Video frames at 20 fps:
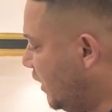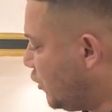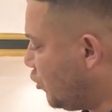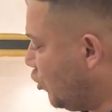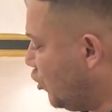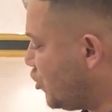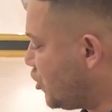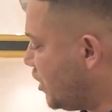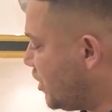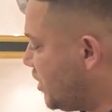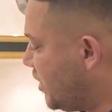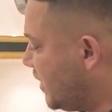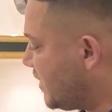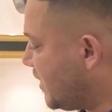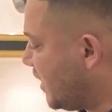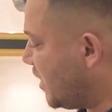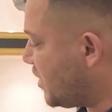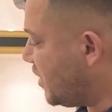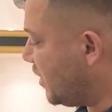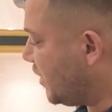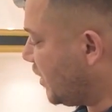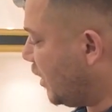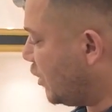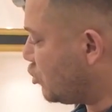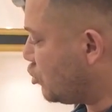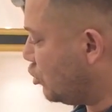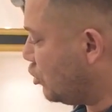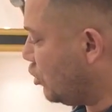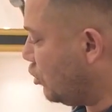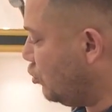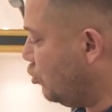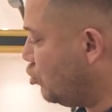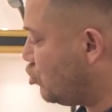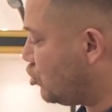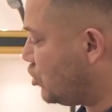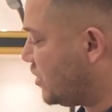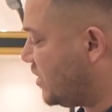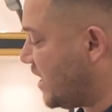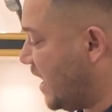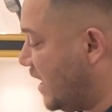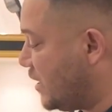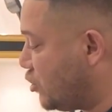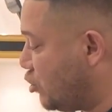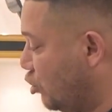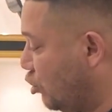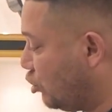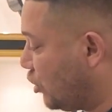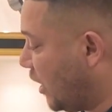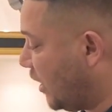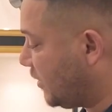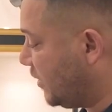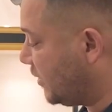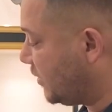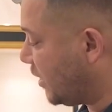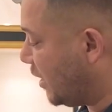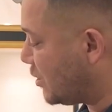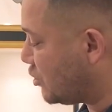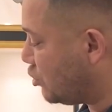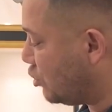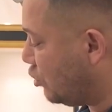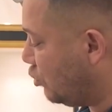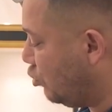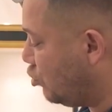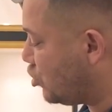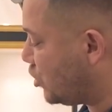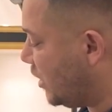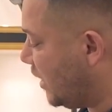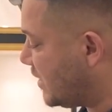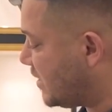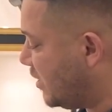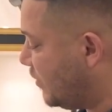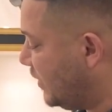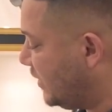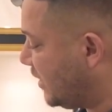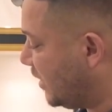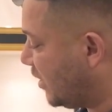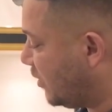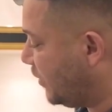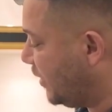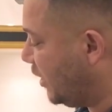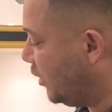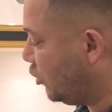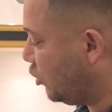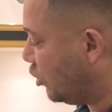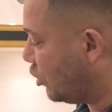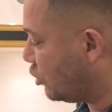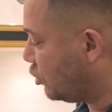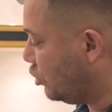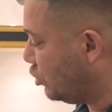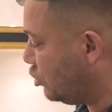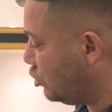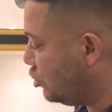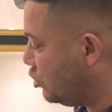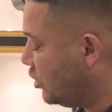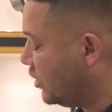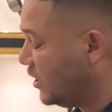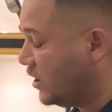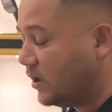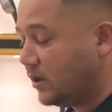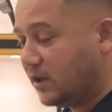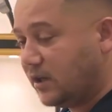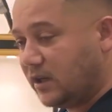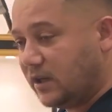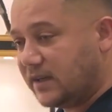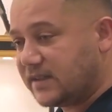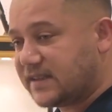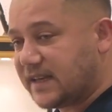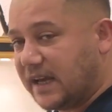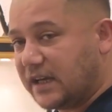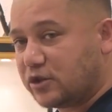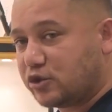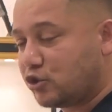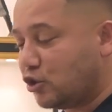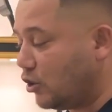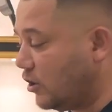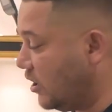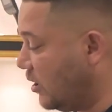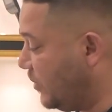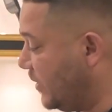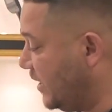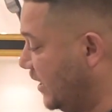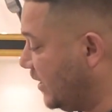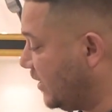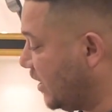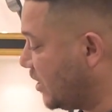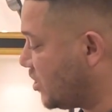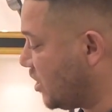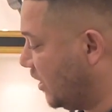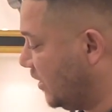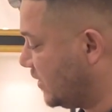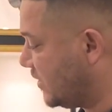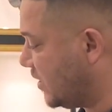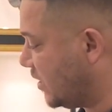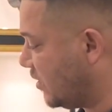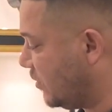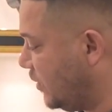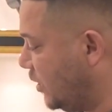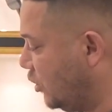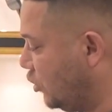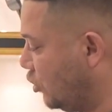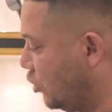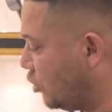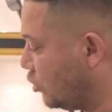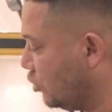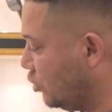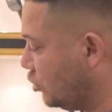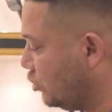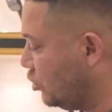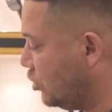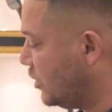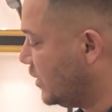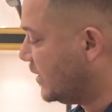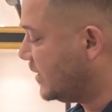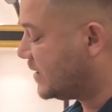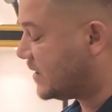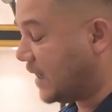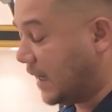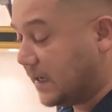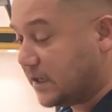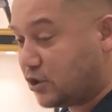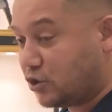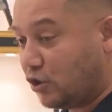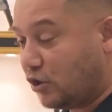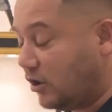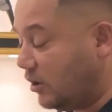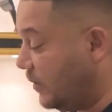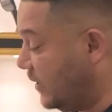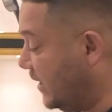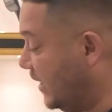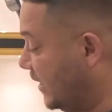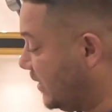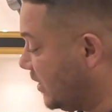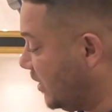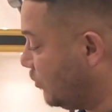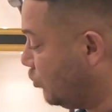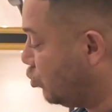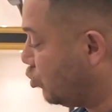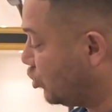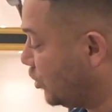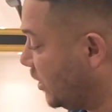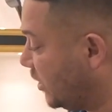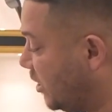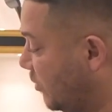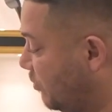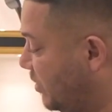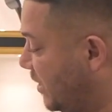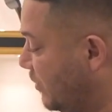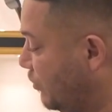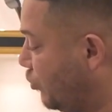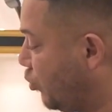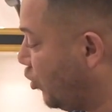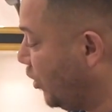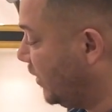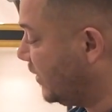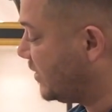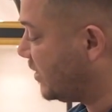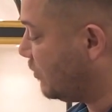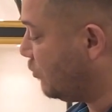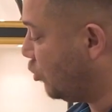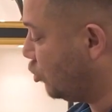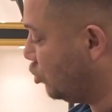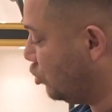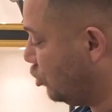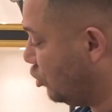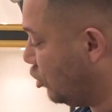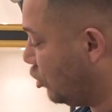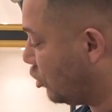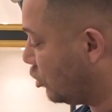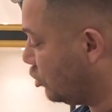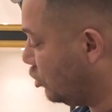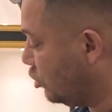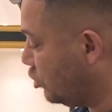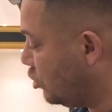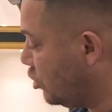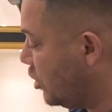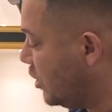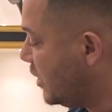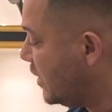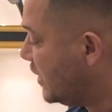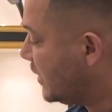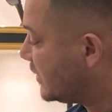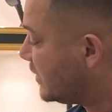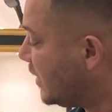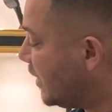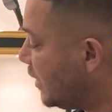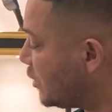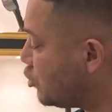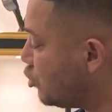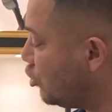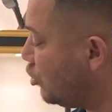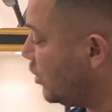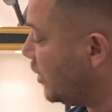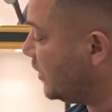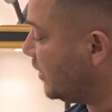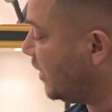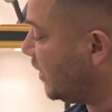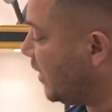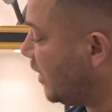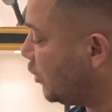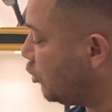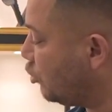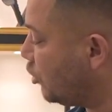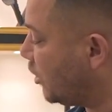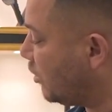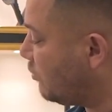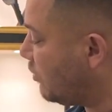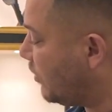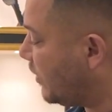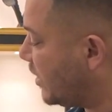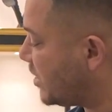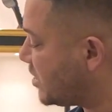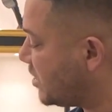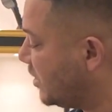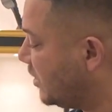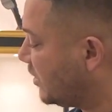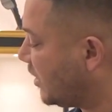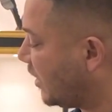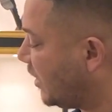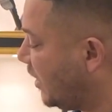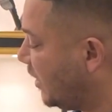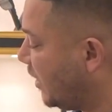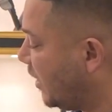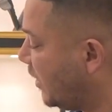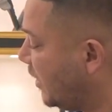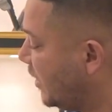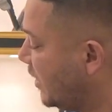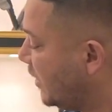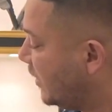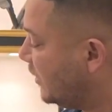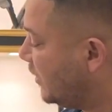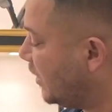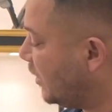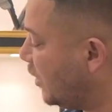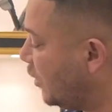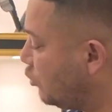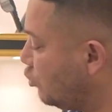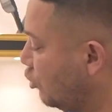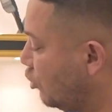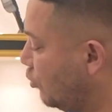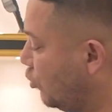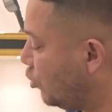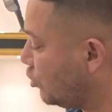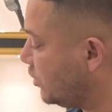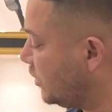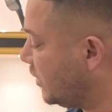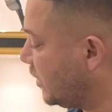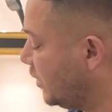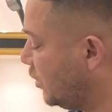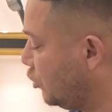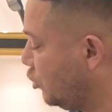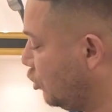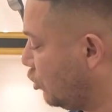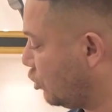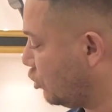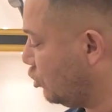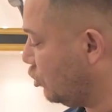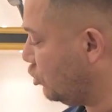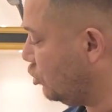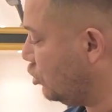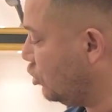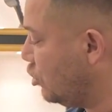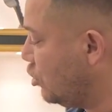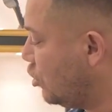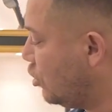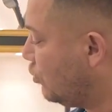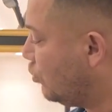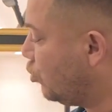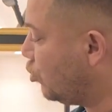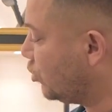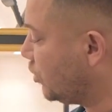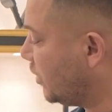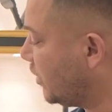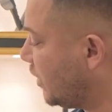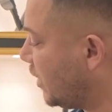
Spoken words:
First, after turning on the device and plugging in the sensor, we have seen 3D ground scanning. We have seen live scanning with the sensor. We have seen the pinpointer mode here with the sensor. Then we've attached the detector search coil and seen the detector modes.